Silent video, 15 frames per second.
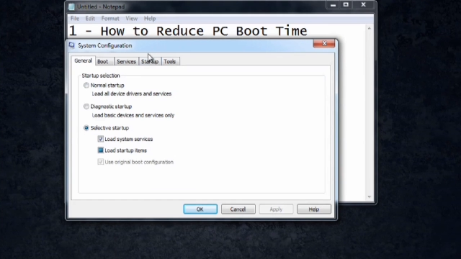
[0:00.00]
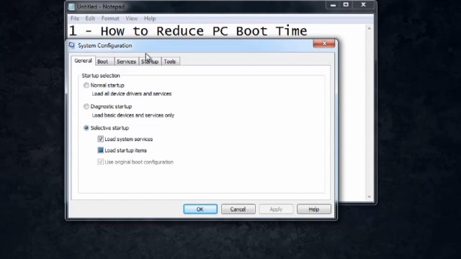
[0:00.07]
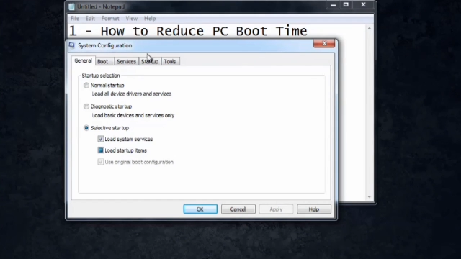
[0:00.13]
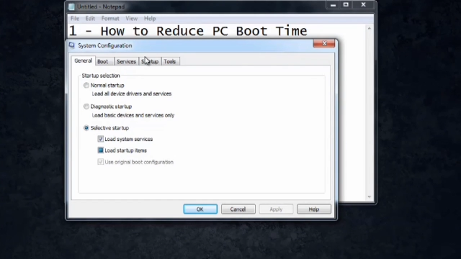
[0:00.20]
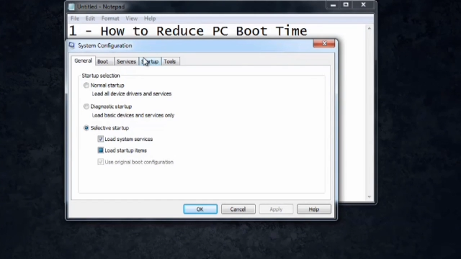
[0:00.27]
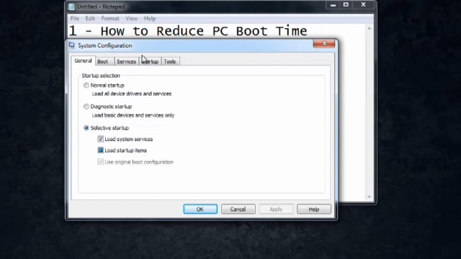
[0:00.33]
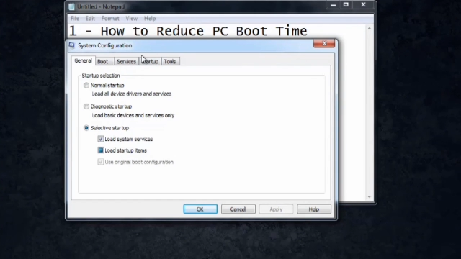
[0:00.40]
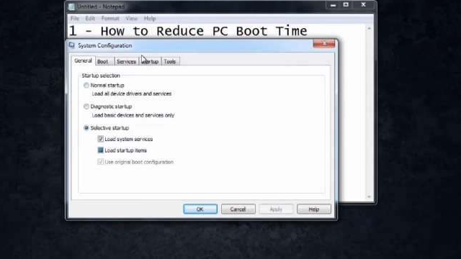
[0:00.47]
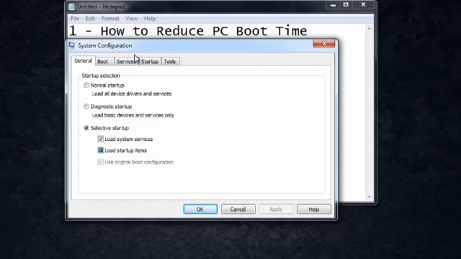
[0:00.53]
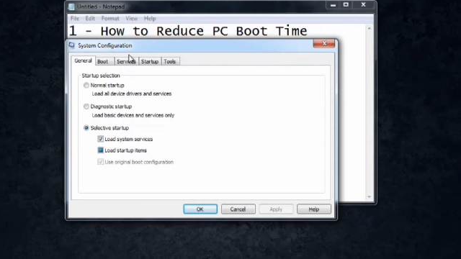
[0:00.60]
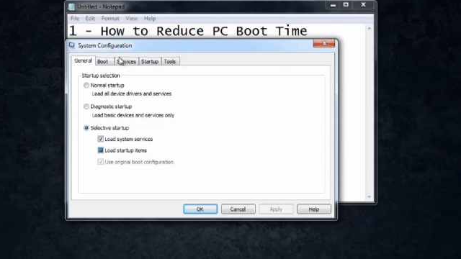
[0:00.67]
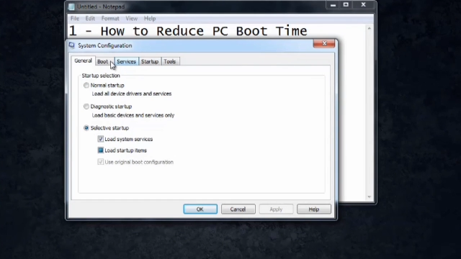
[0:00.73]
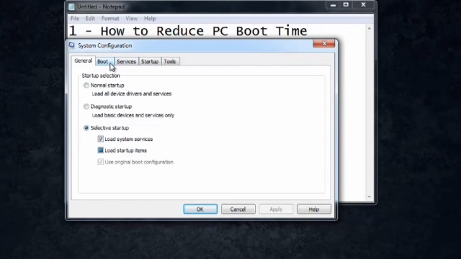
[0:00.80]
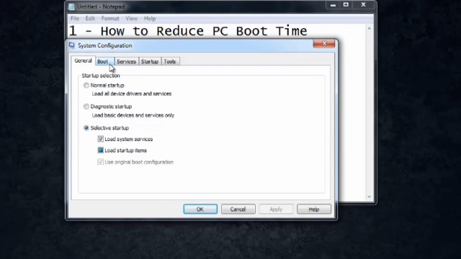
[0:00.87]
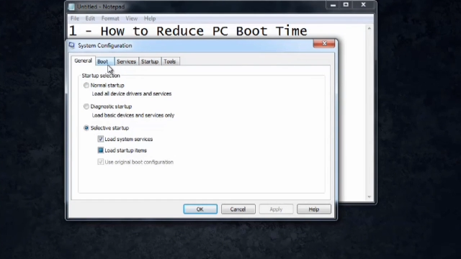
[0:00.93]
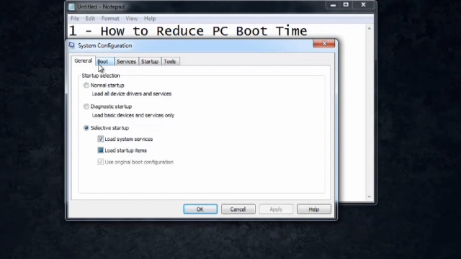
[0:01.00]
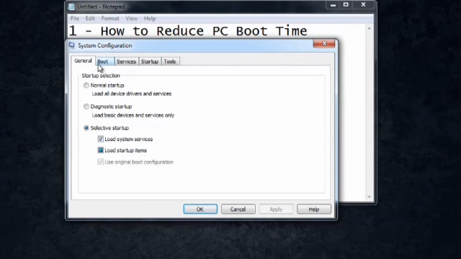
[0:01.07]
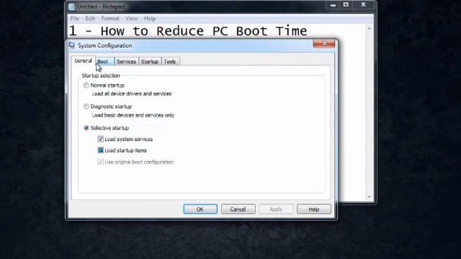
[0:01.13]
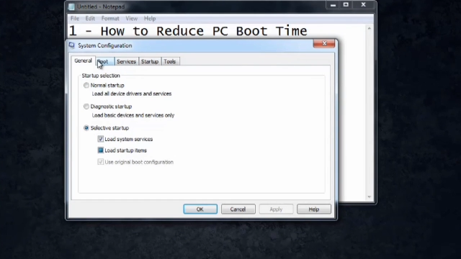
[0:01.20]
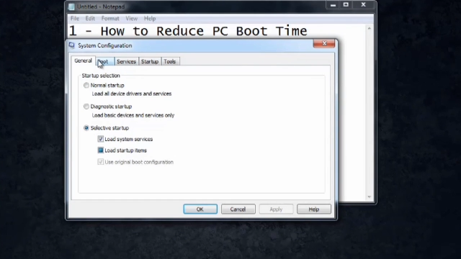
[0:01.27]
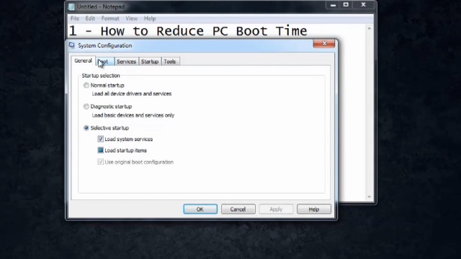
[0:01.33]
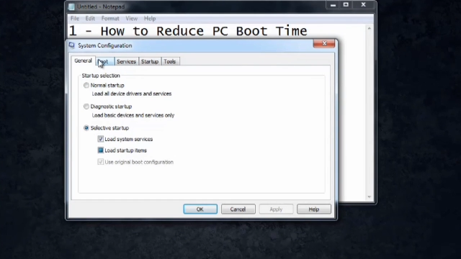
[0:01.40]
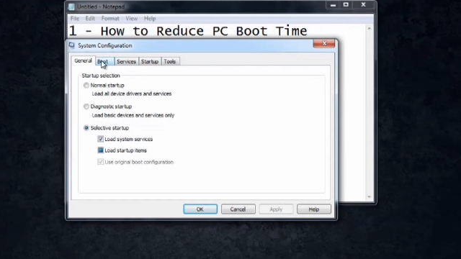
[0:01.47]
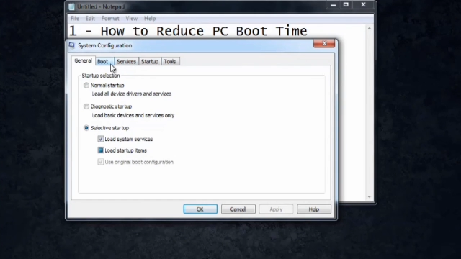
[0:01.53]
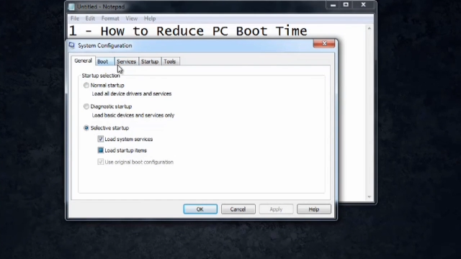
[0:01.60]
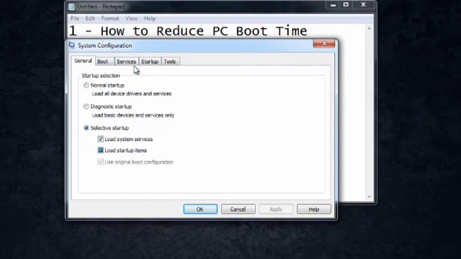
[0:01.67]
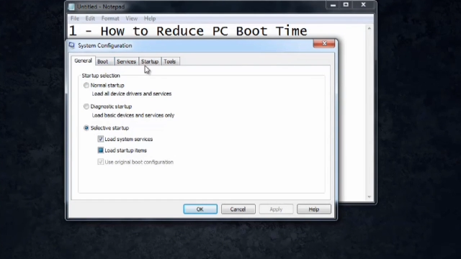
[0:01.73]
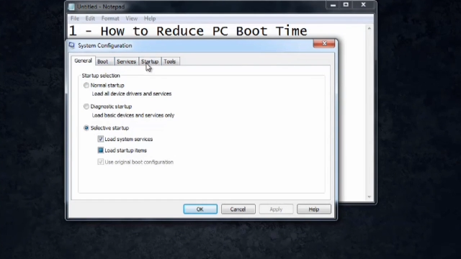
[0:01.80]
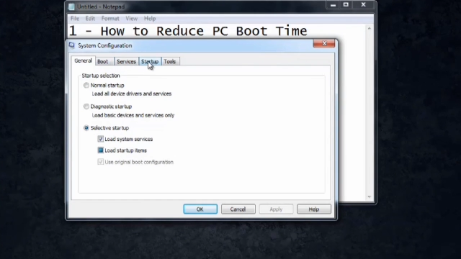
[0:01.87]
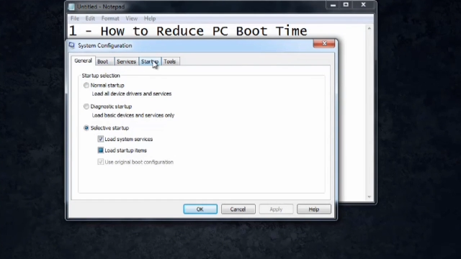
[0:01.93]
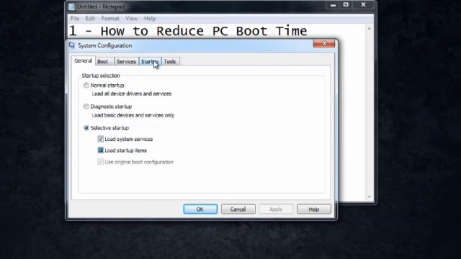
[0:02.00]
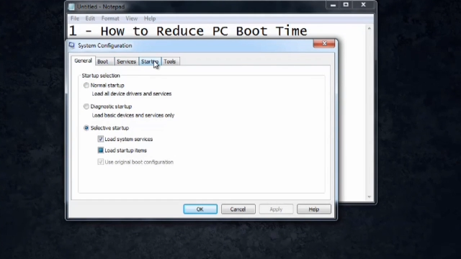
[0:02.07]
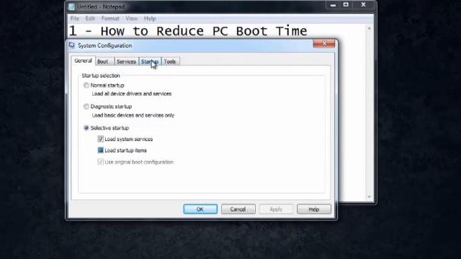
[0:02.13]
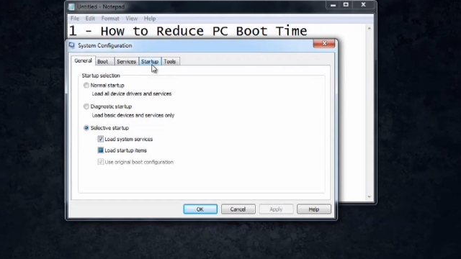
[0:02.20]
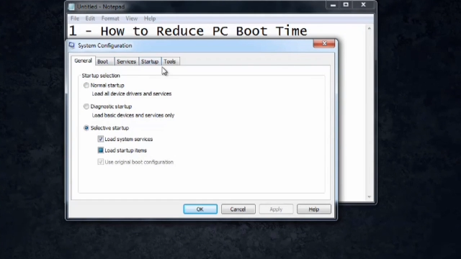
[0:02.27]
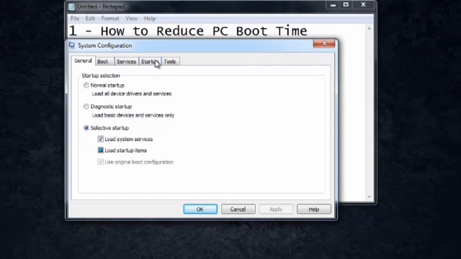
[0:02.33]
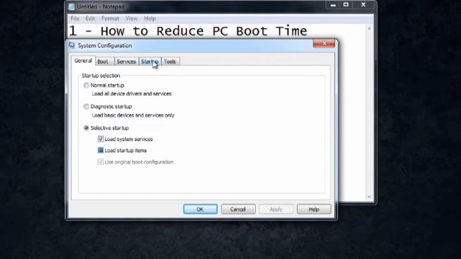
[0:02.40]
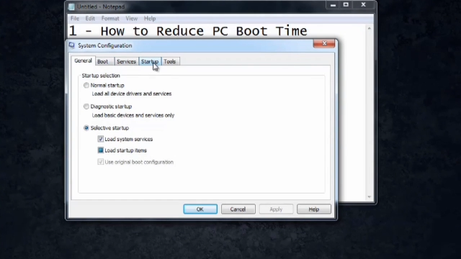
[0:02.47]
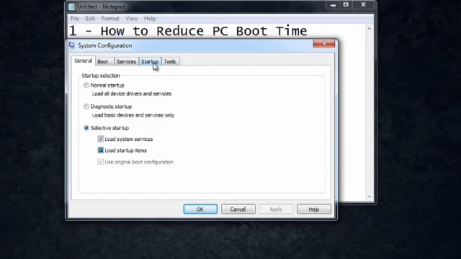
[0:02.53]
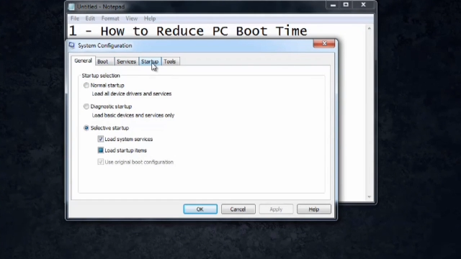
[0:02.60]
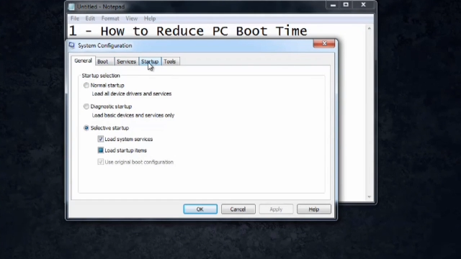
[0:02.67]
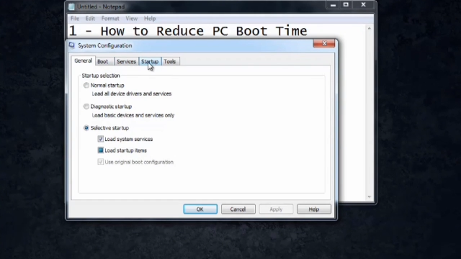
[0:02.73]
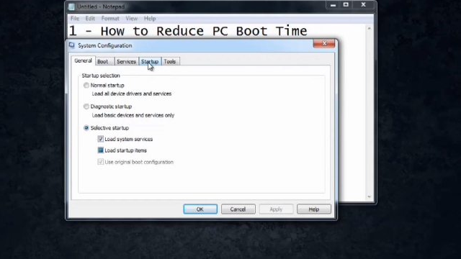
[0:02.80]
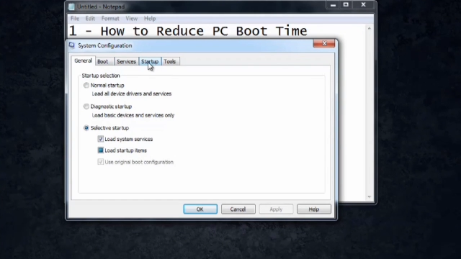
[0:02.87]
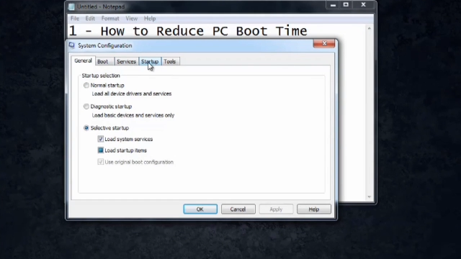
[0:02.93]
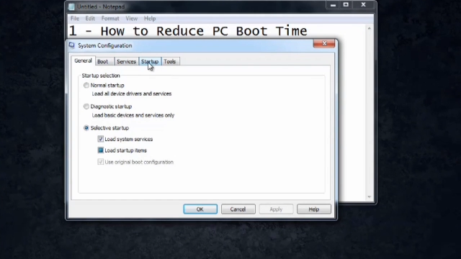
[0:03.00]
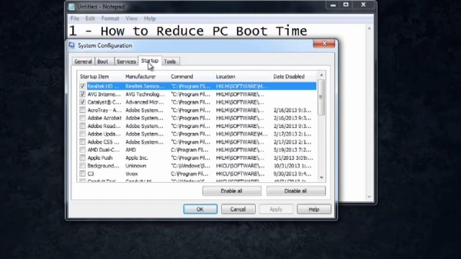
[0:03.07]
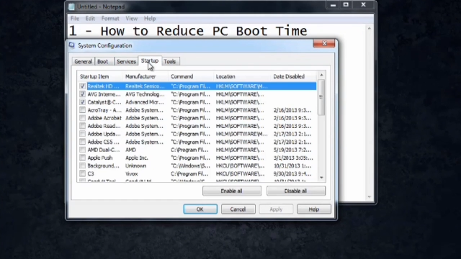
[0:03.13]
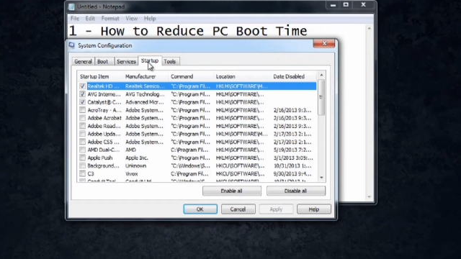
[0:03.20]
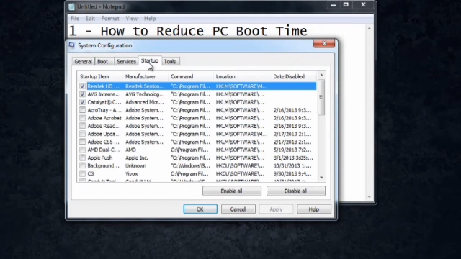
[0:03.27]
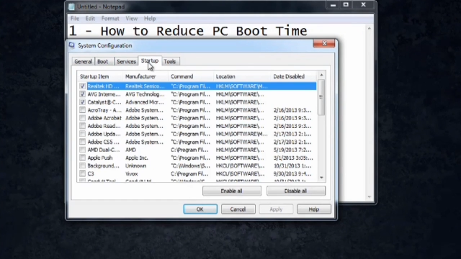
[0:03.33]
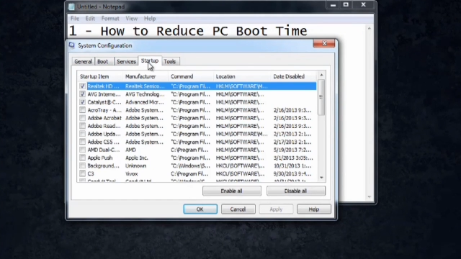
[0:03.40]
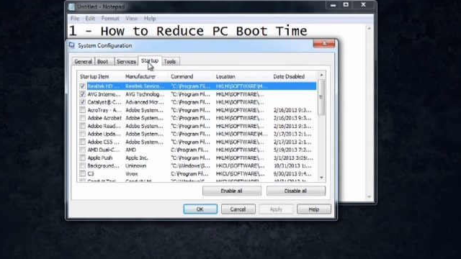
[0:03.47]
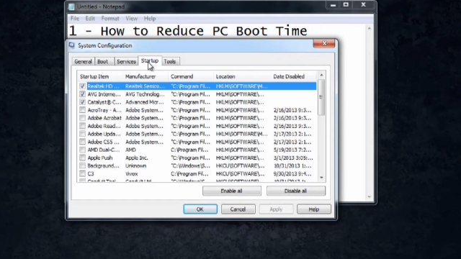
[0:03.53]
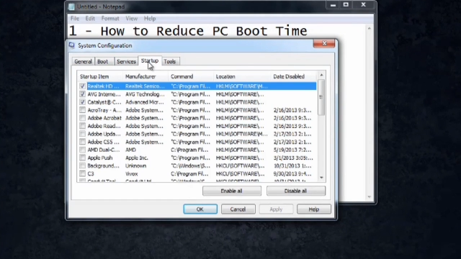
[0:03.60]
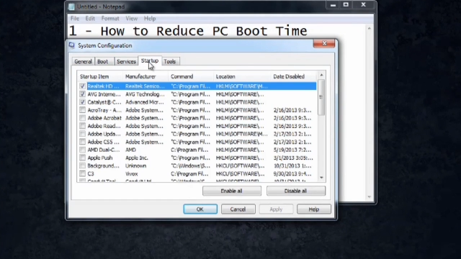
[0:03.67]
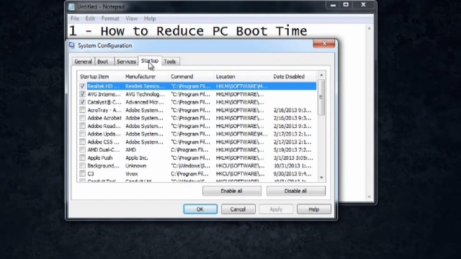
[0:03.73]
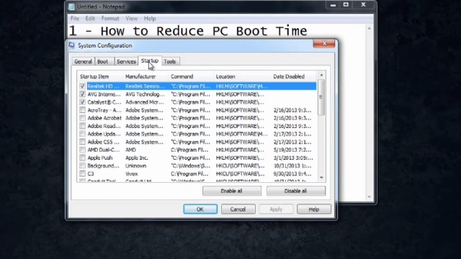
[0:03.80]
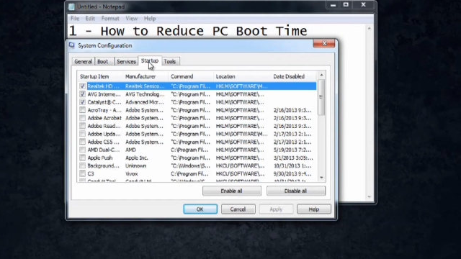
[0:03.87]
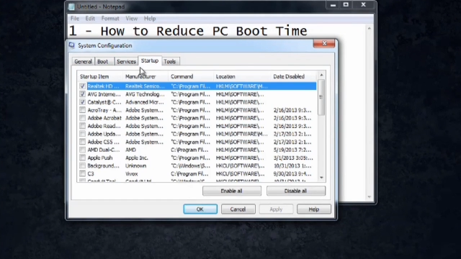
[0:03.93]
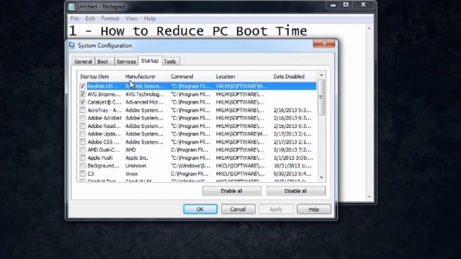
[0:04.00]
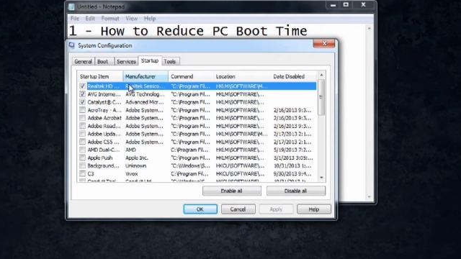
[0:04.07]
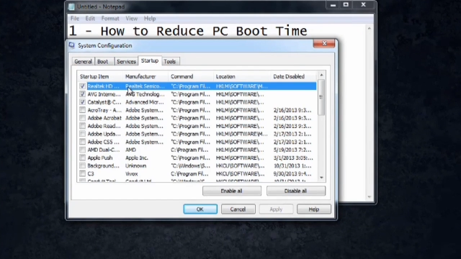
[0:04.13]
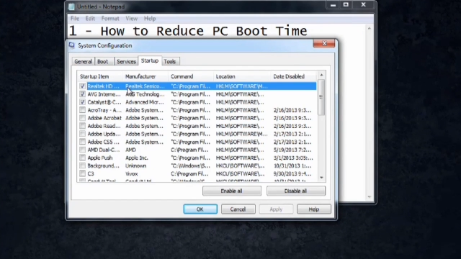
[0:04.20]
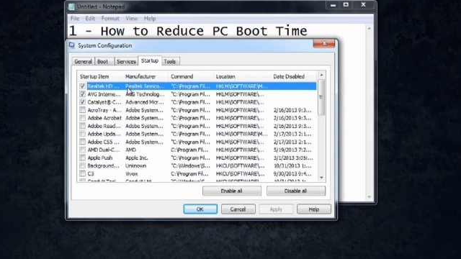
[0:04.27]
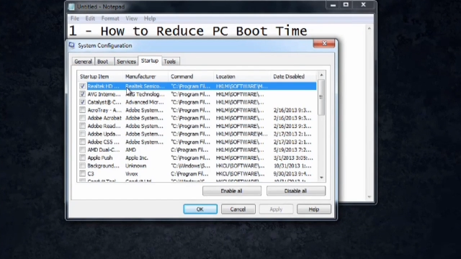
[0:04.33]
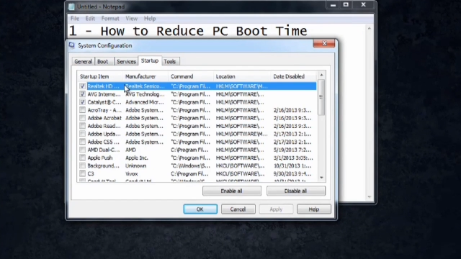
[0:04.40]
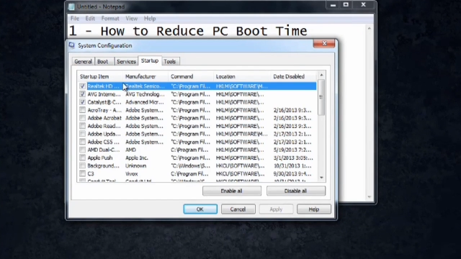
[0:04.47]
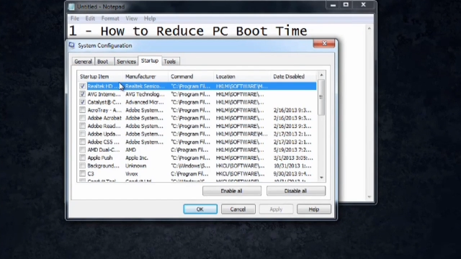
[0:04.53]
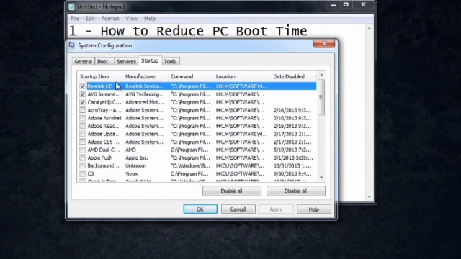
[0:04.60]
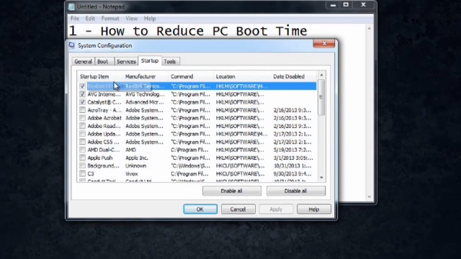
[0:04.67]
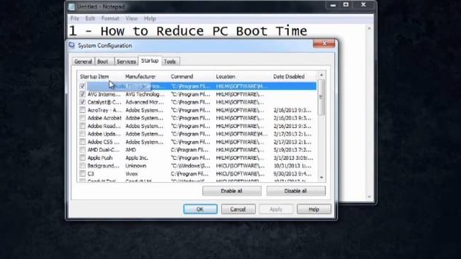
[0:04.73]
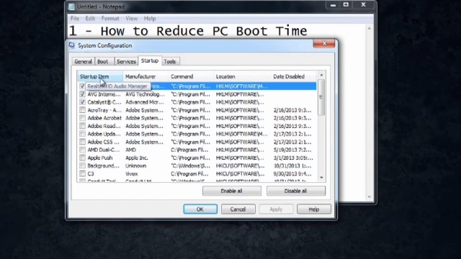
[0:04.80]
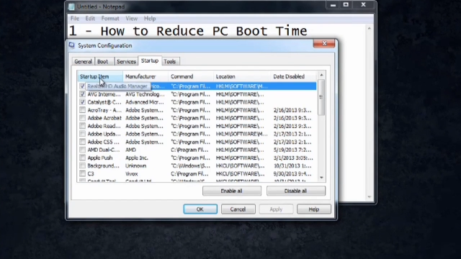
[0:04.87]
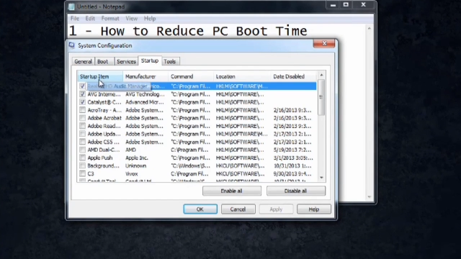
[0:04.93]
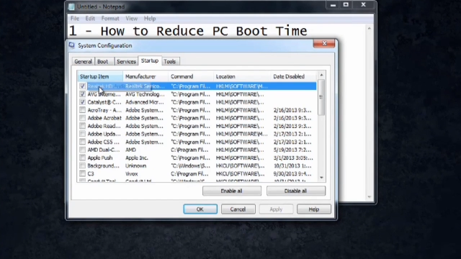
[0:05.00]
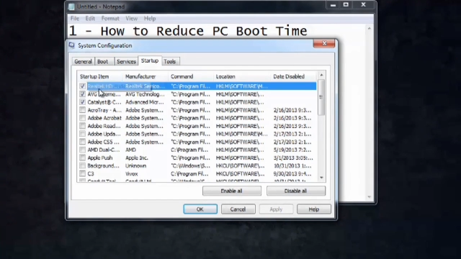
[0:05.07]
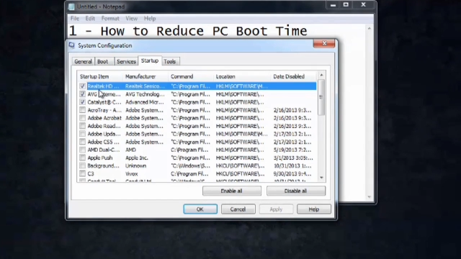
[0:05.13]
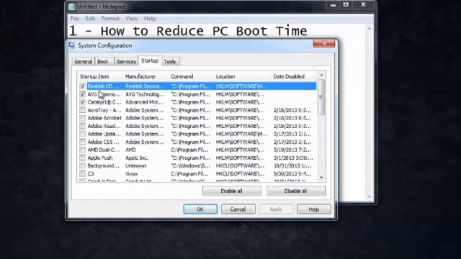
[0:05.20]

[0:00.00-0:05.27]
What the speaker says: No face is visible, so there are no lips to read.